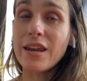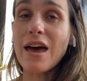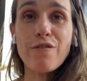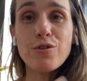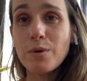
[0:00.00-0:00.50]
and
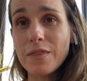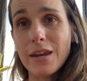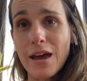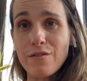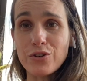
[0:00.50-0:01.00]
everyone
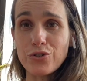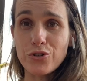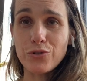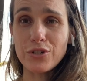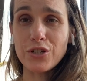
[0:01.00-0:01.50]
that I've
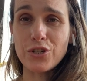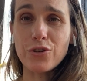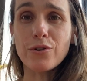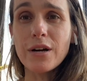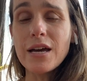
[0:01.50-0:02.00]
introduced it
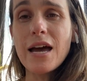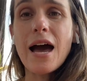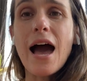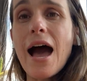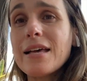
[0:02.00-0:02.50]
to
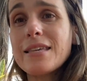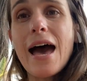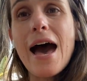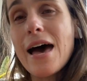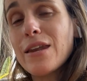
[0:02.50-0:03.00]
has
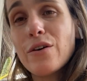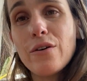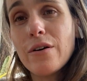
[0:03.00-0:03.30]
had